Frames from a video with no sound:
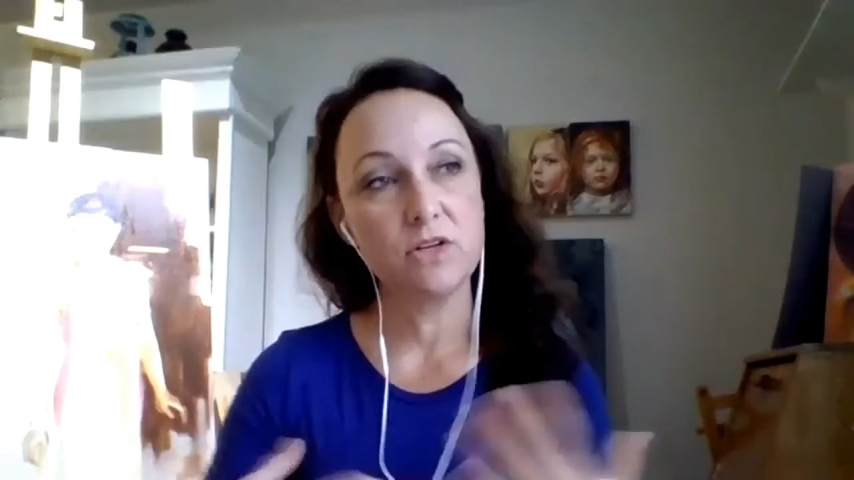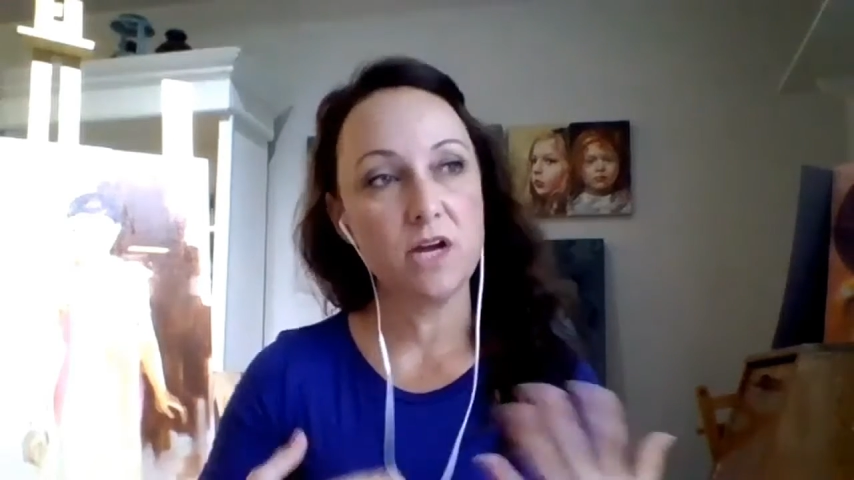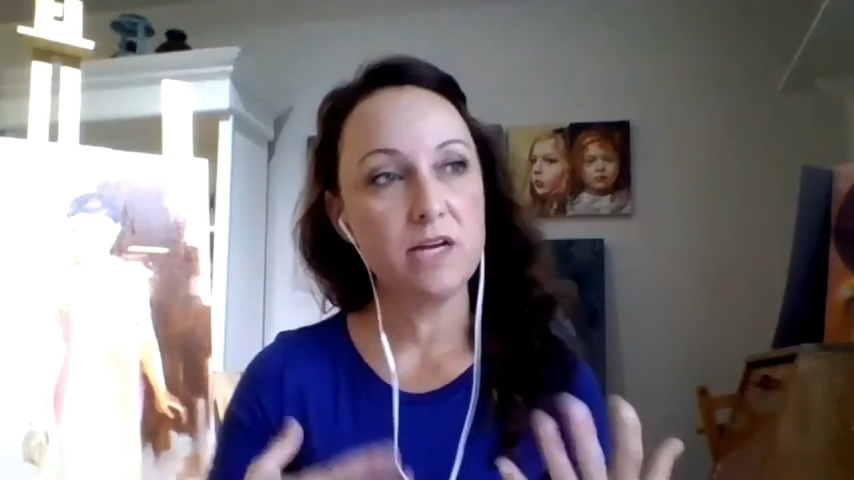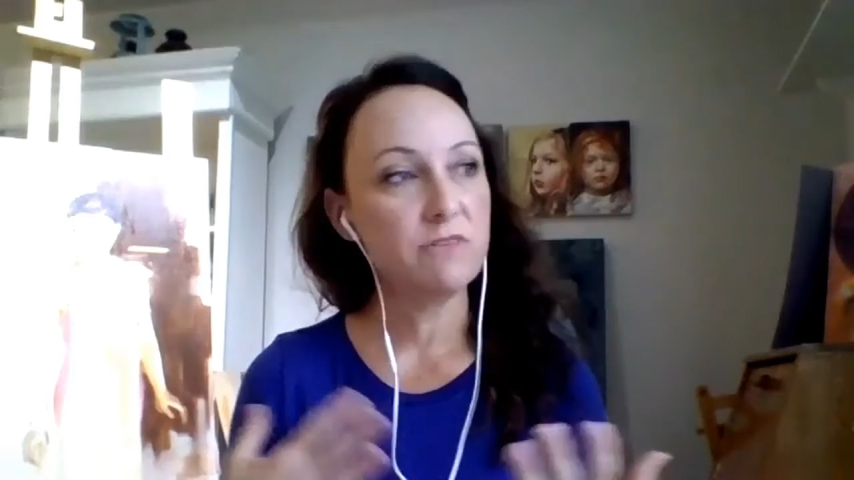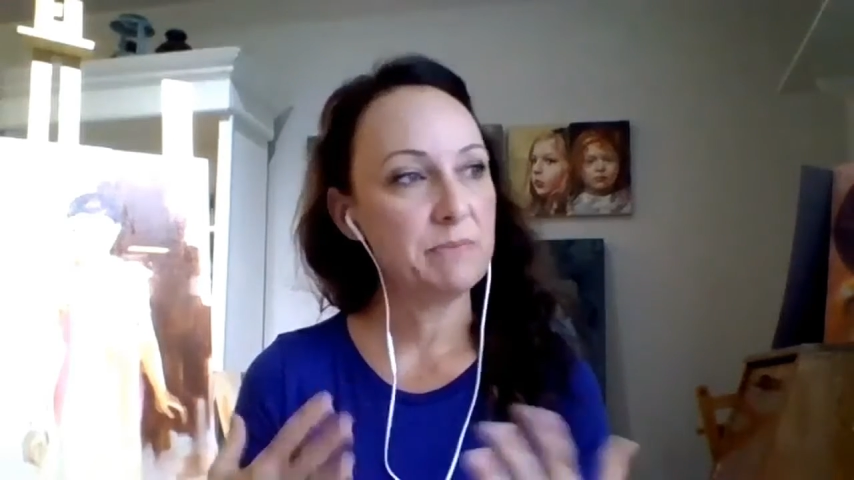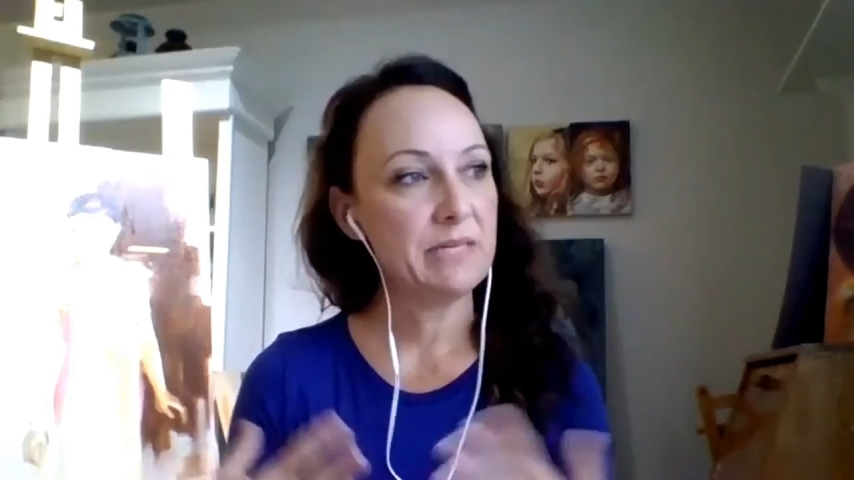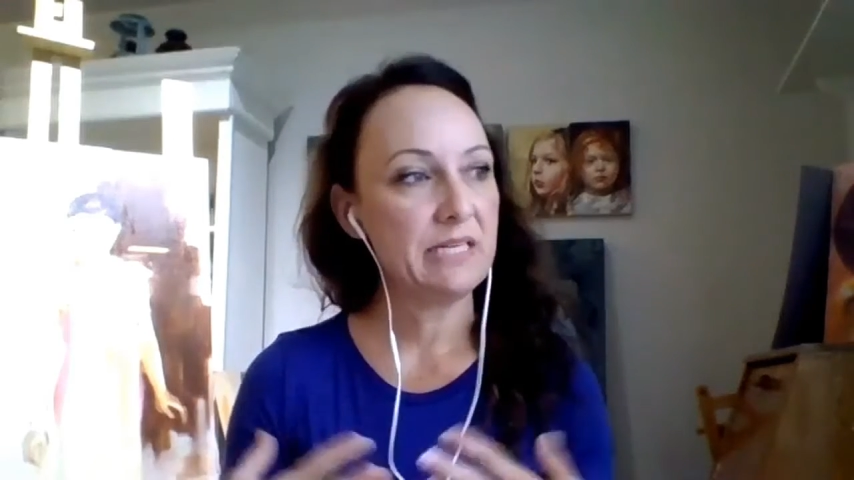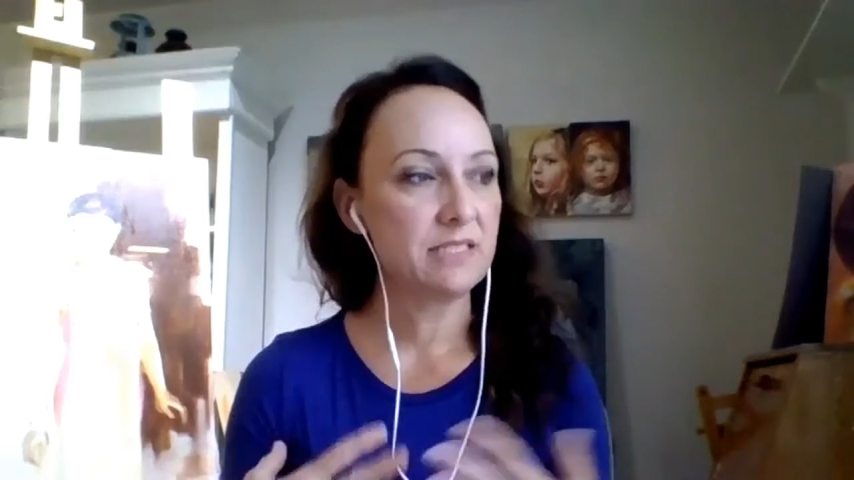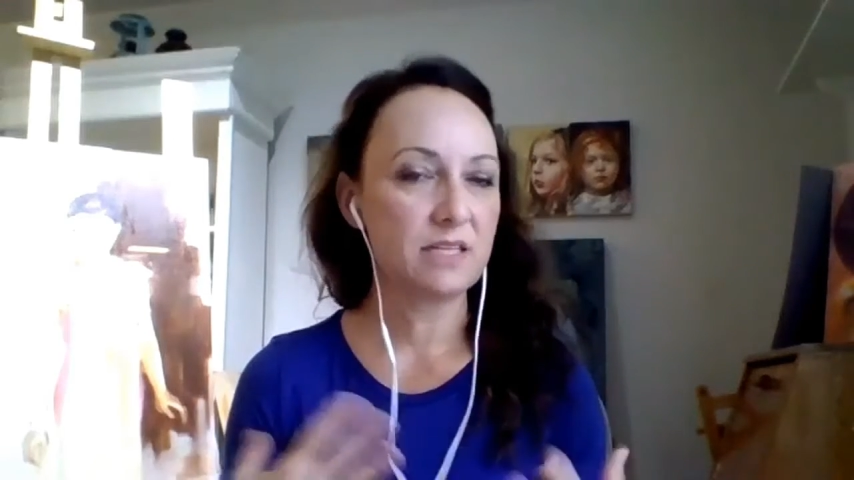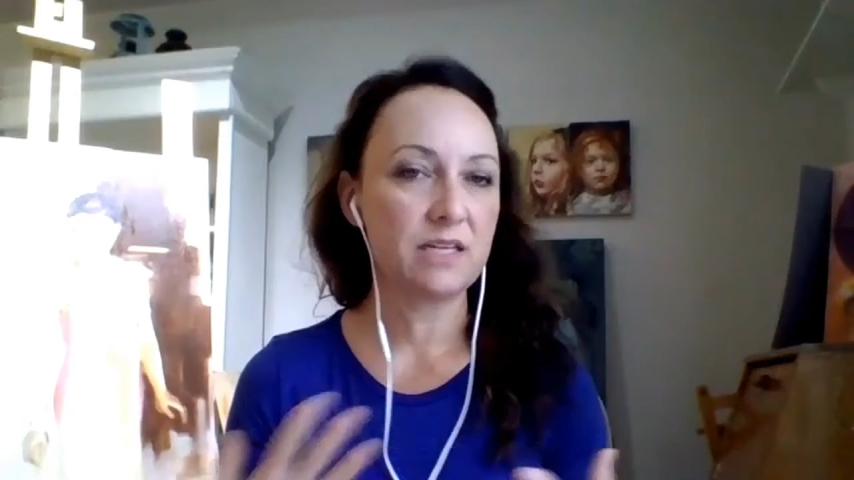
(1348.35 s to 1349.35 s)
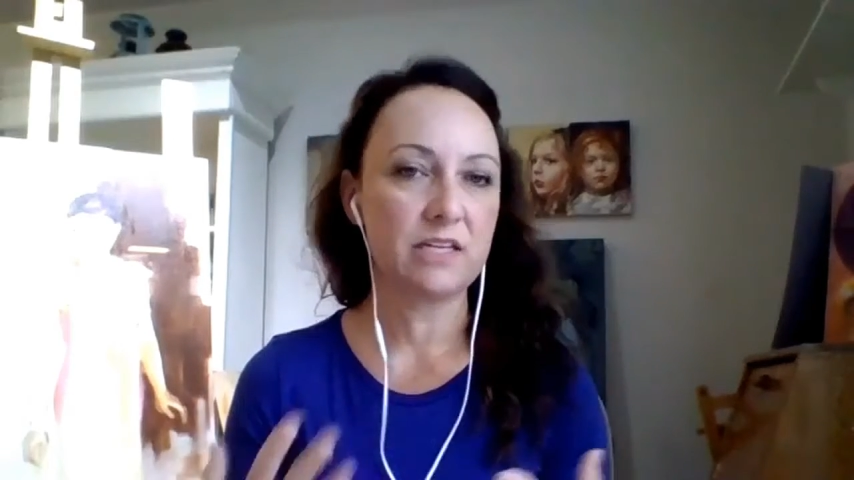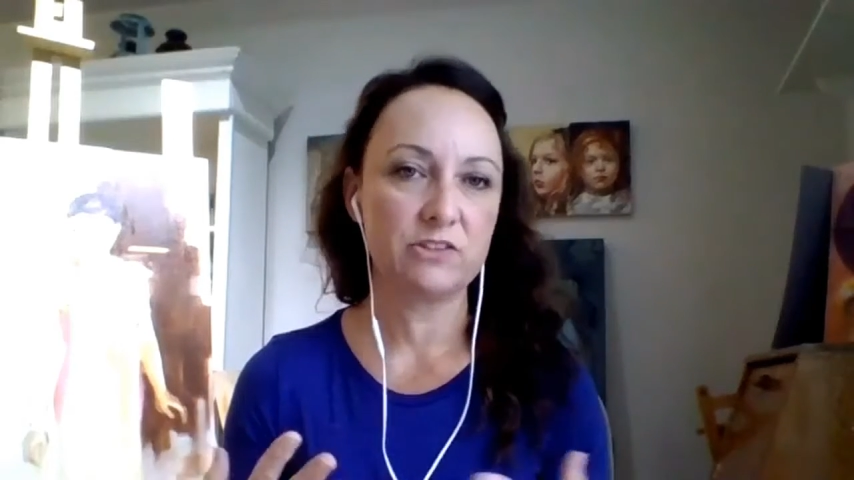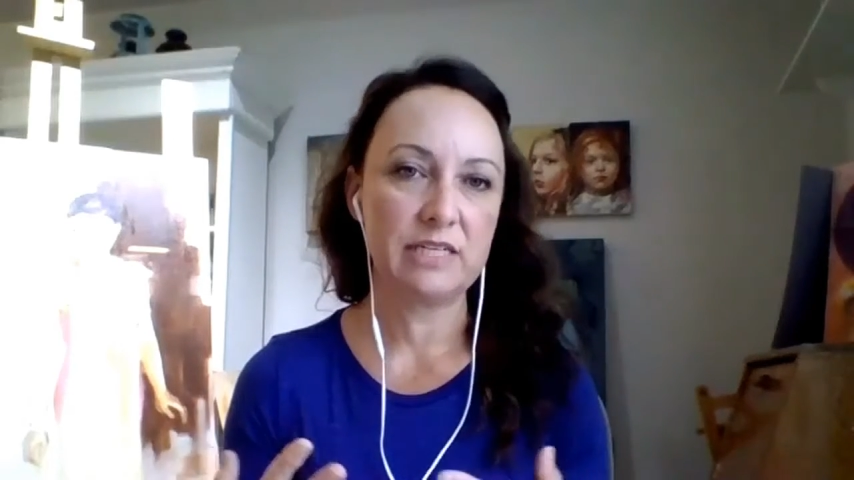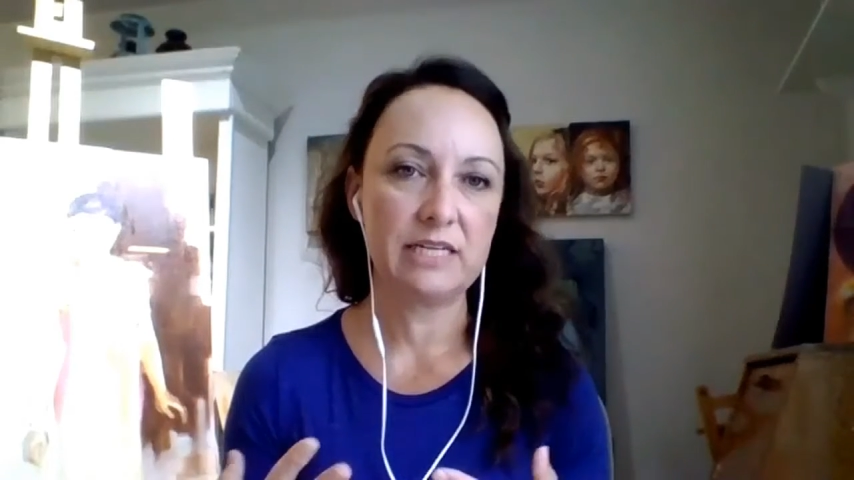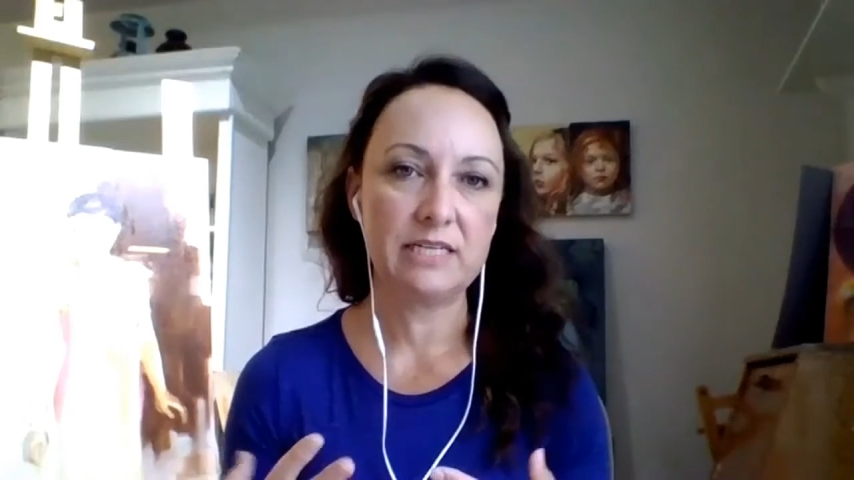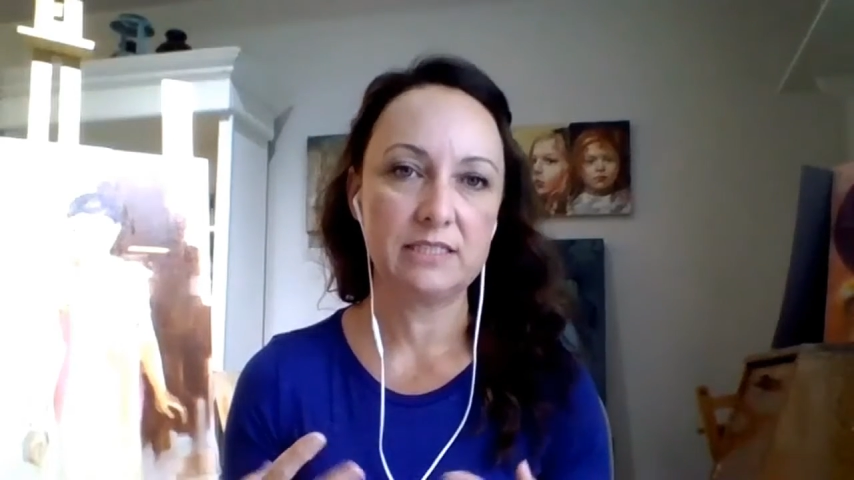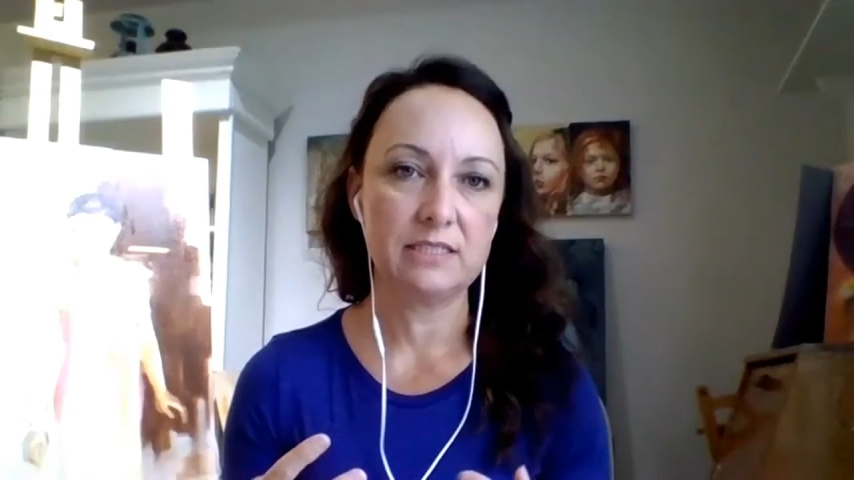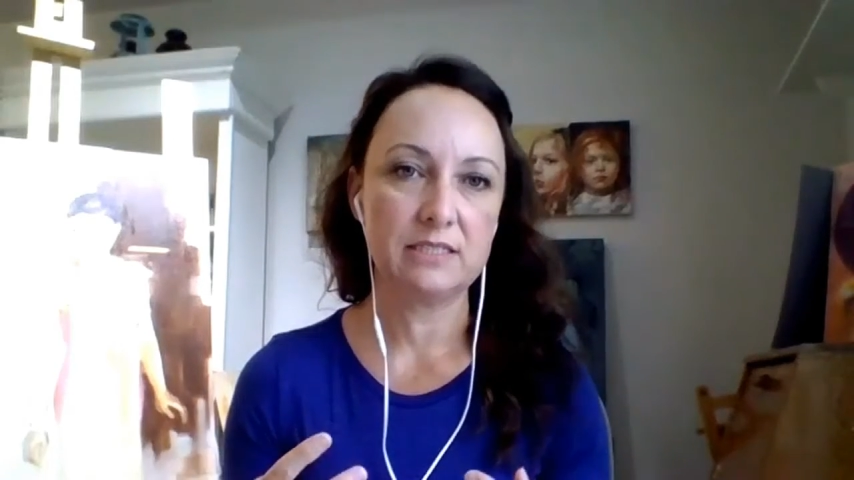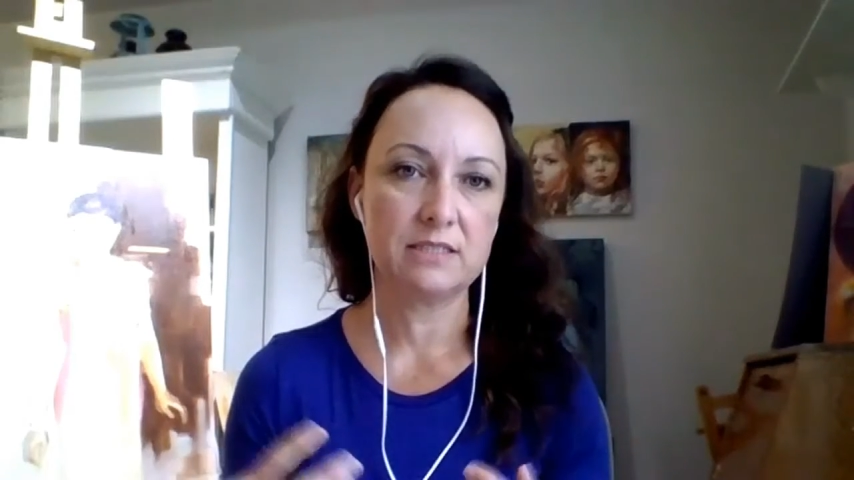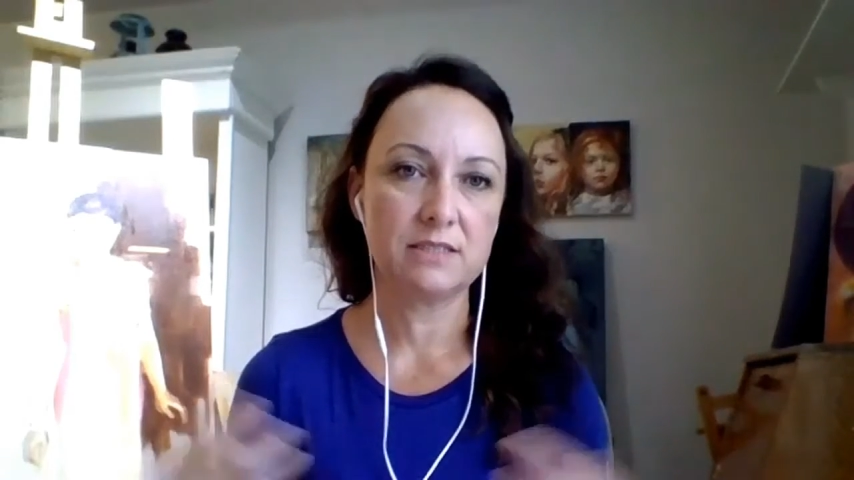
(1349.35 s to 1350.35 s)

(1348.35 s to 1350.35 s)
So not every piece that I create is,